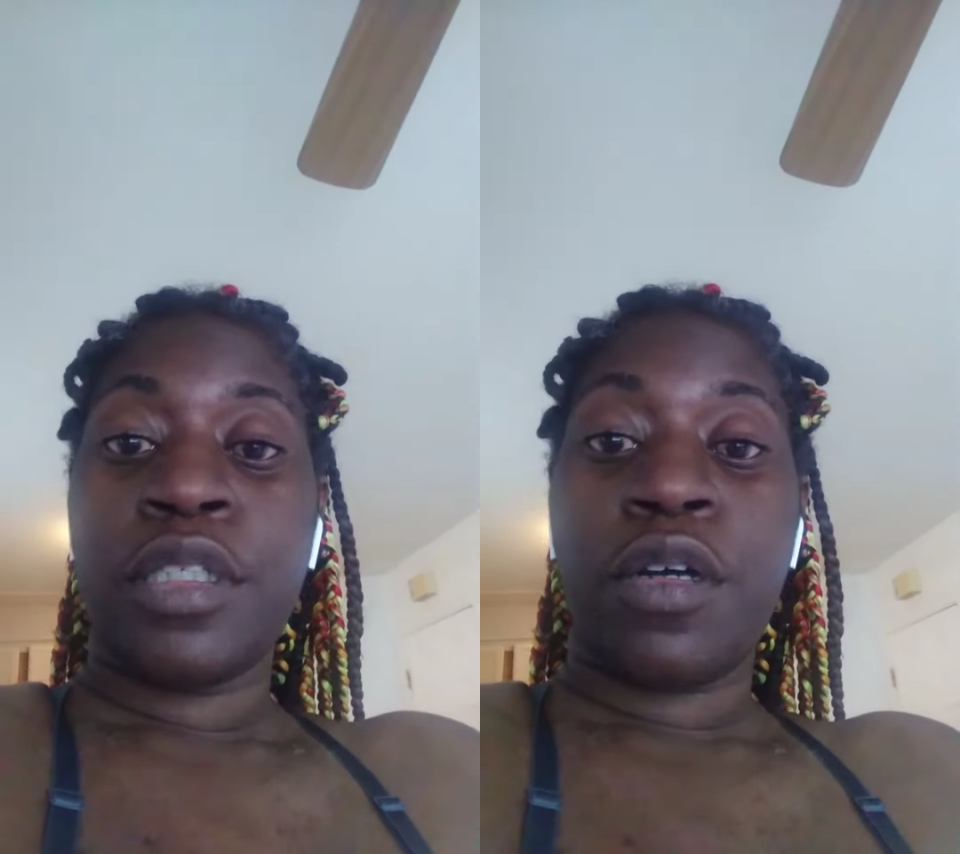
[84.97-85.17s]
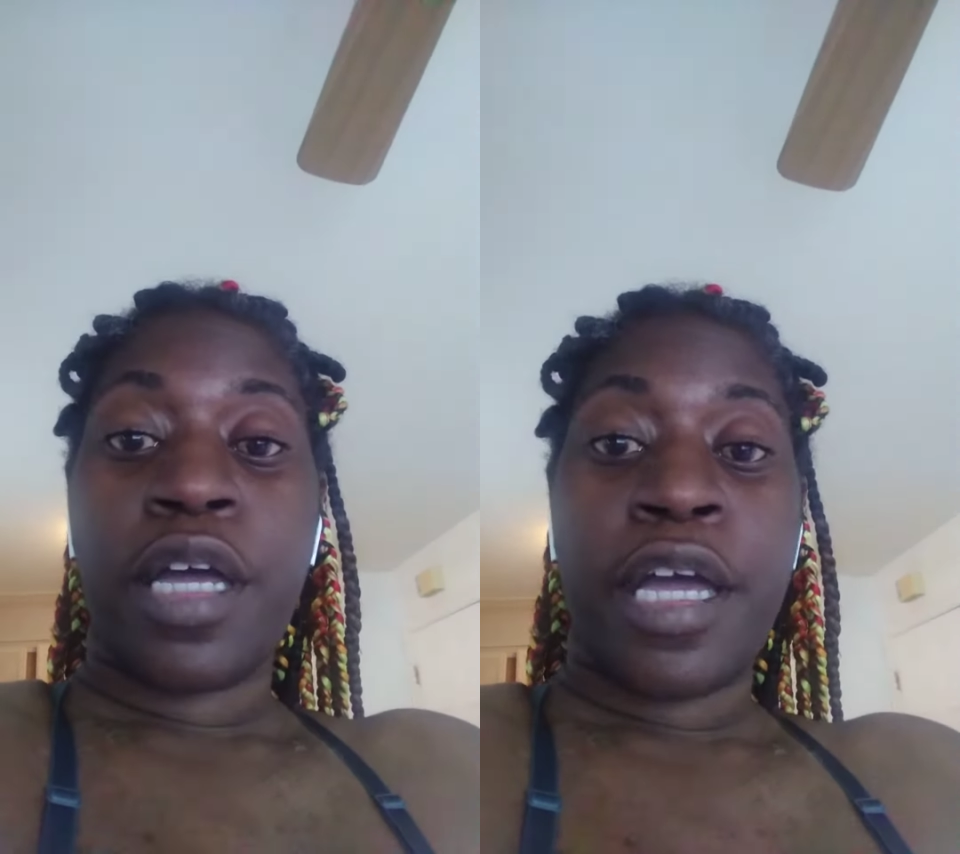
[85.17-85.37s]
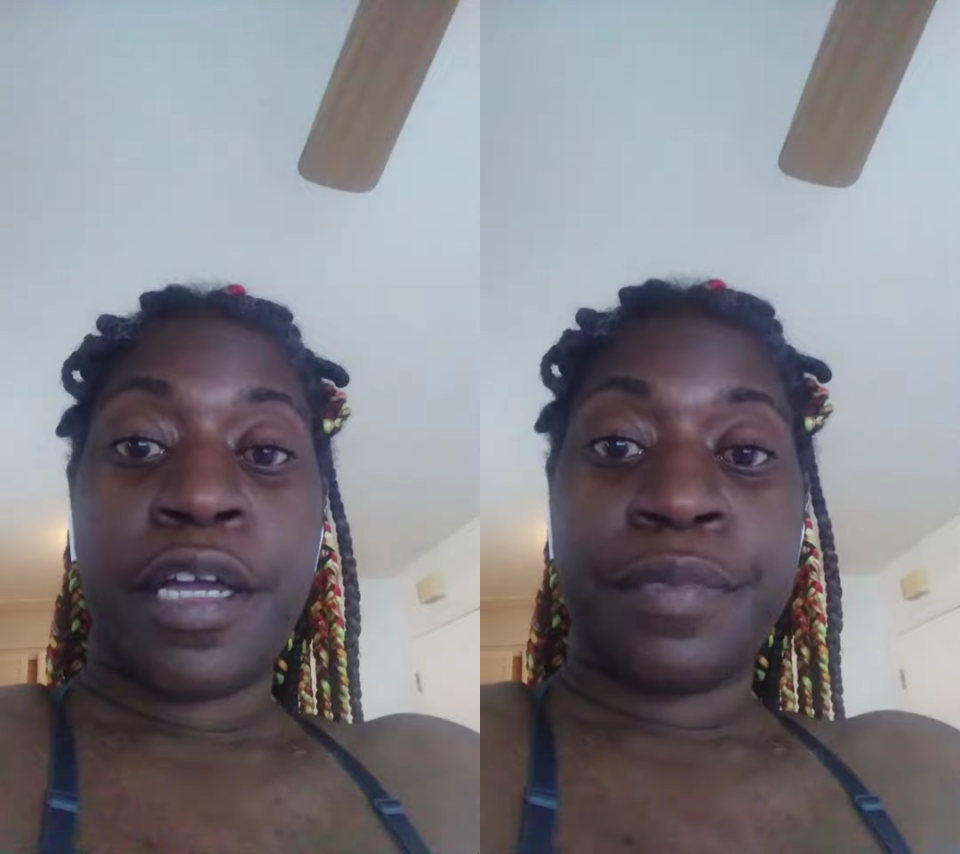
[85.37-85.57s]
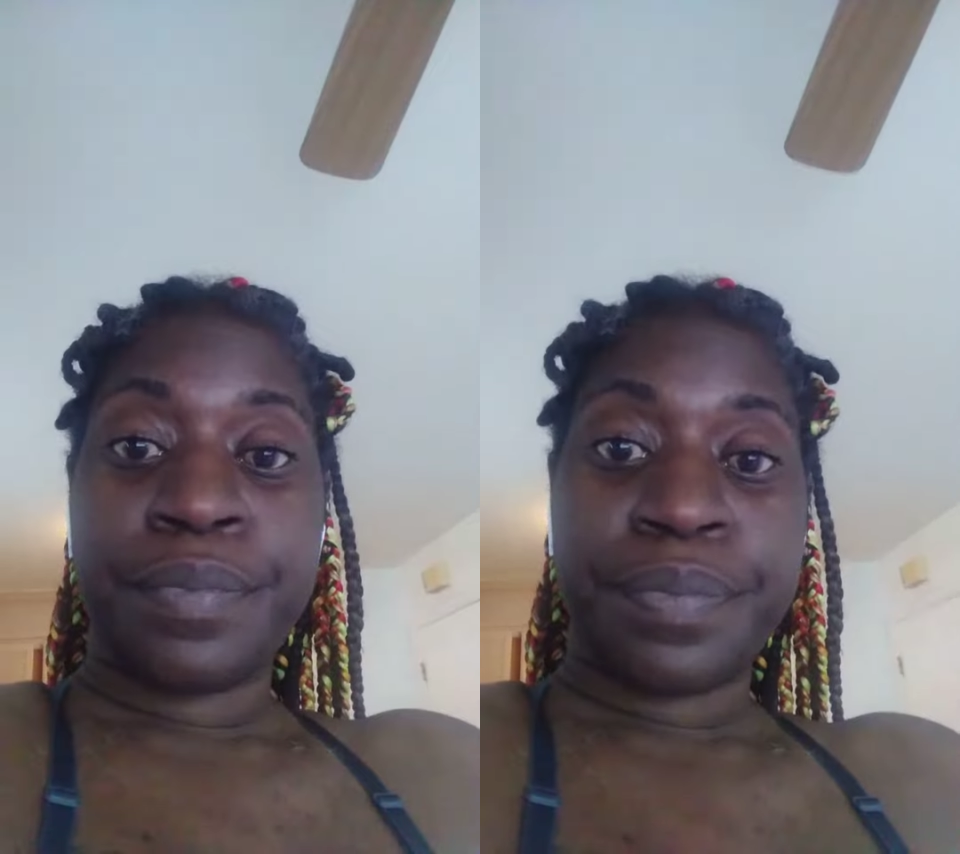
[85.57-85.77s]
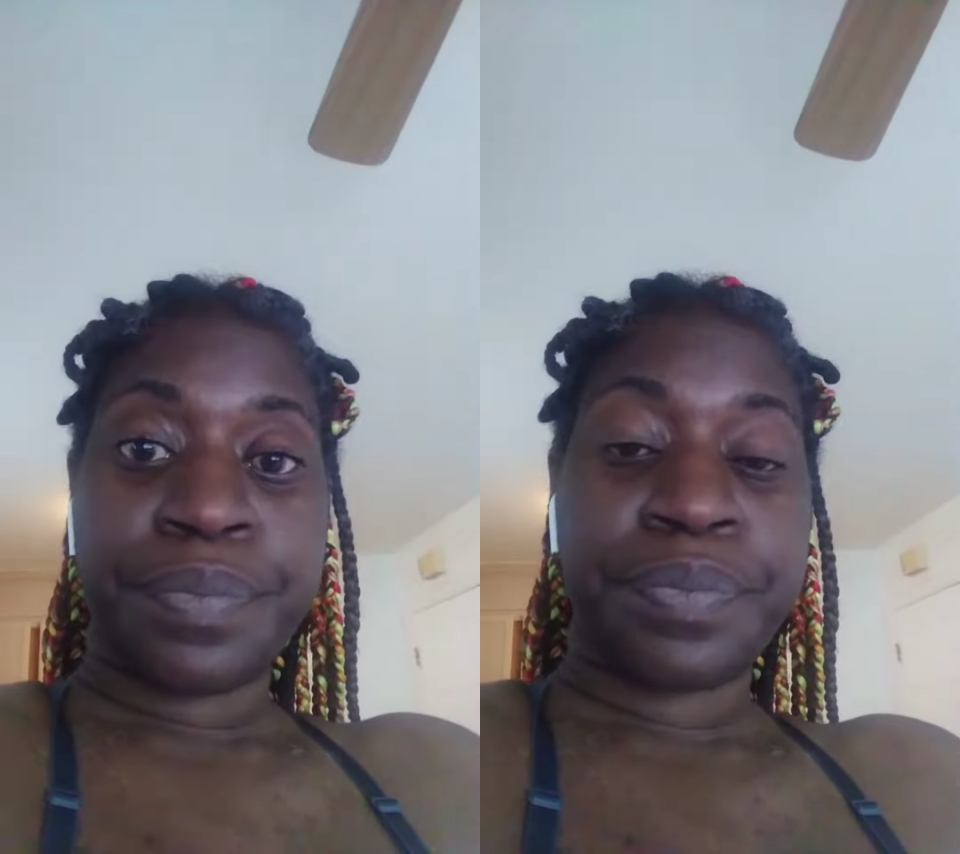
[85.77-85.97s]
Okay,
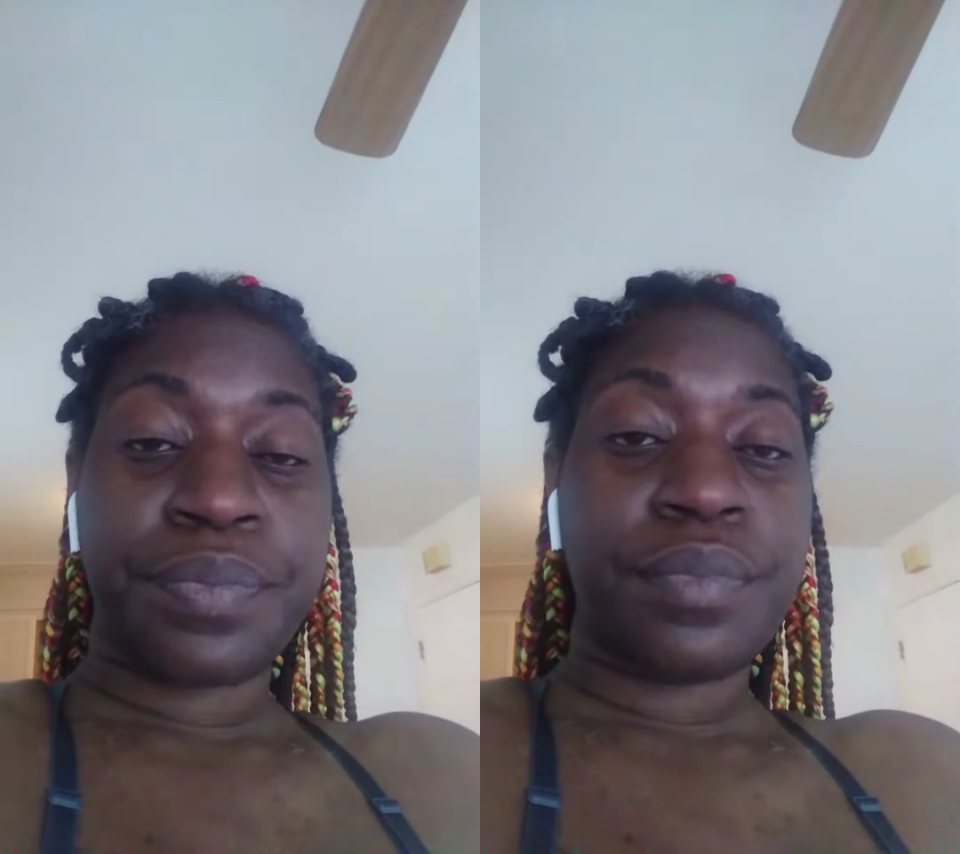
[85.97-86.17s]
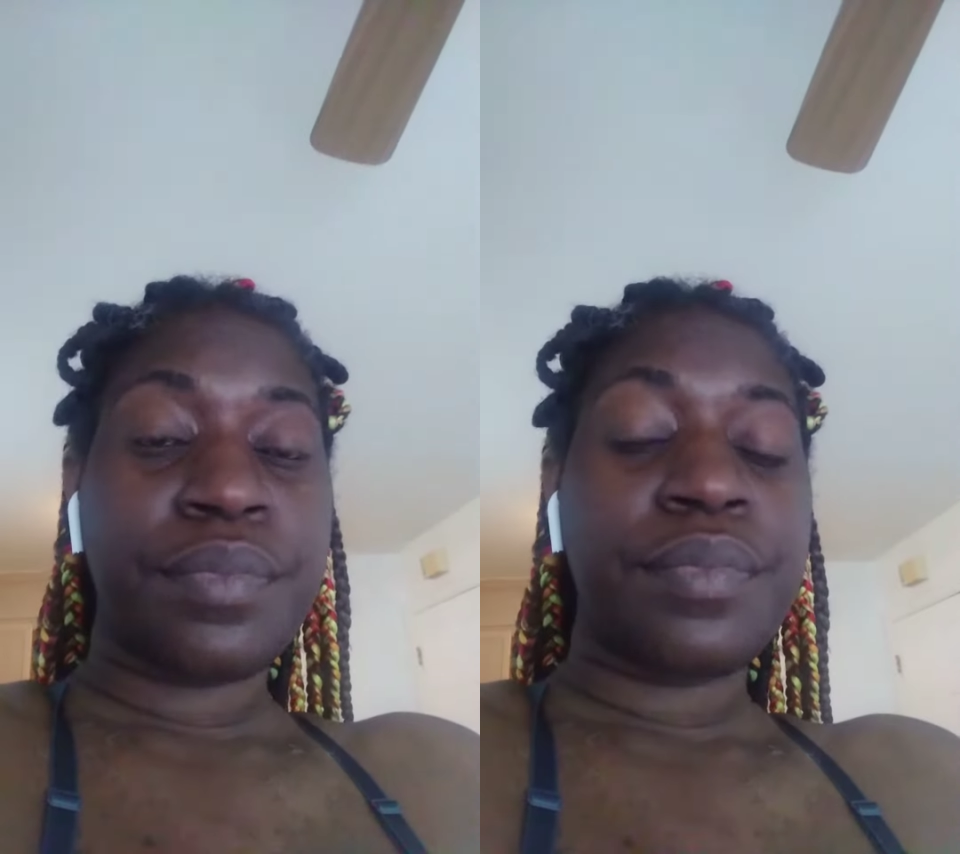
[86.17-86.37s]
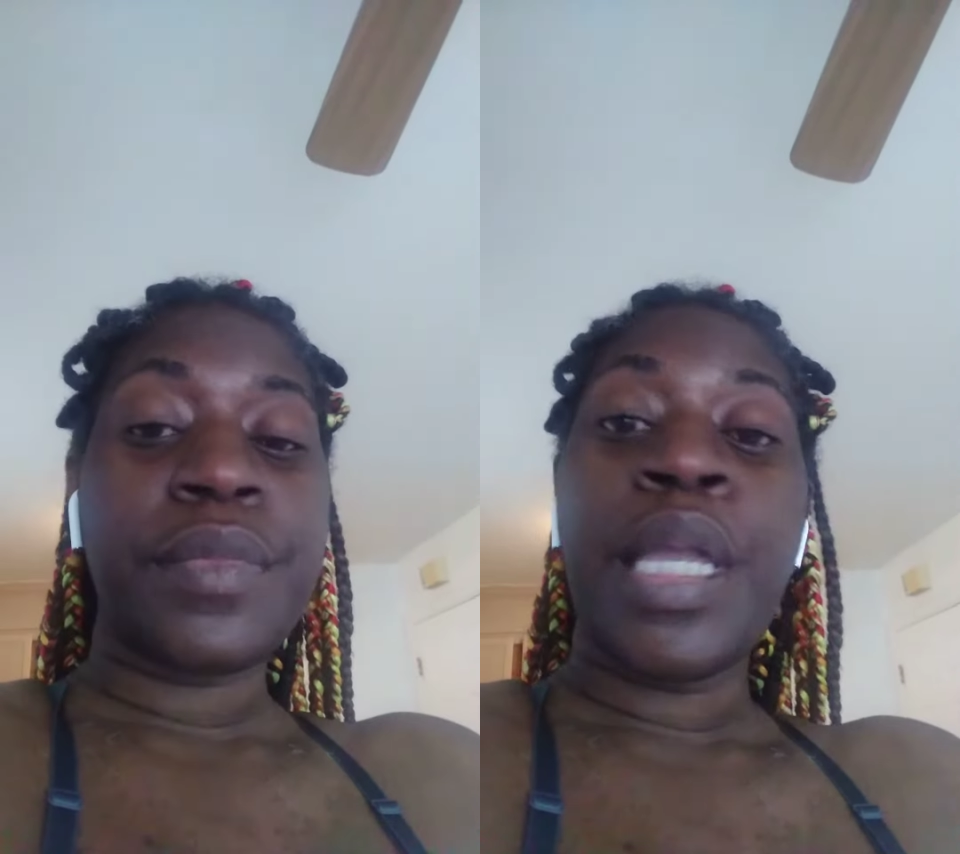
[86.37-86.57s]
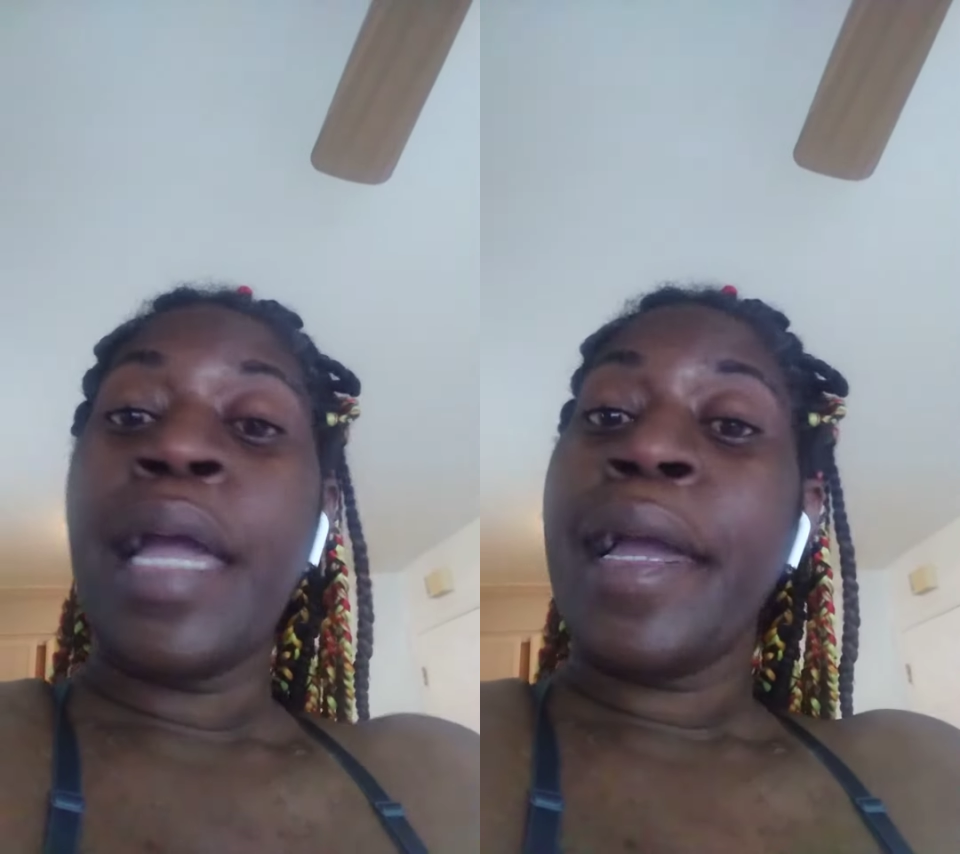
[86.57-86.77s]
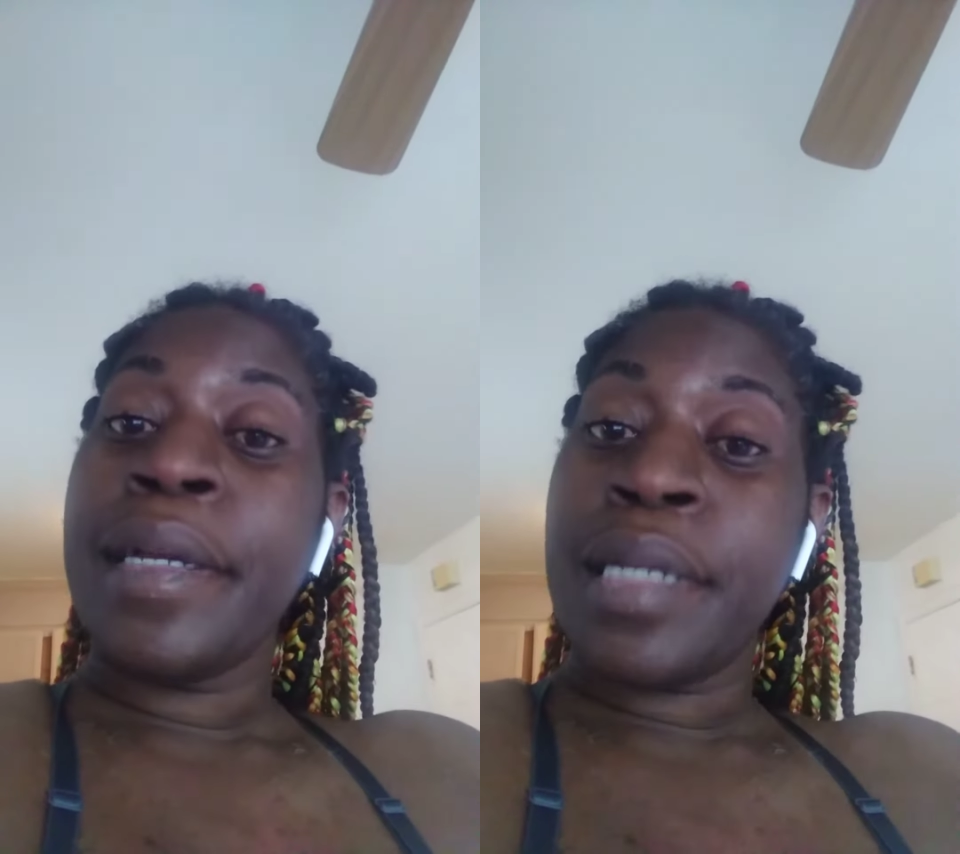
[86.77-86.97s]
and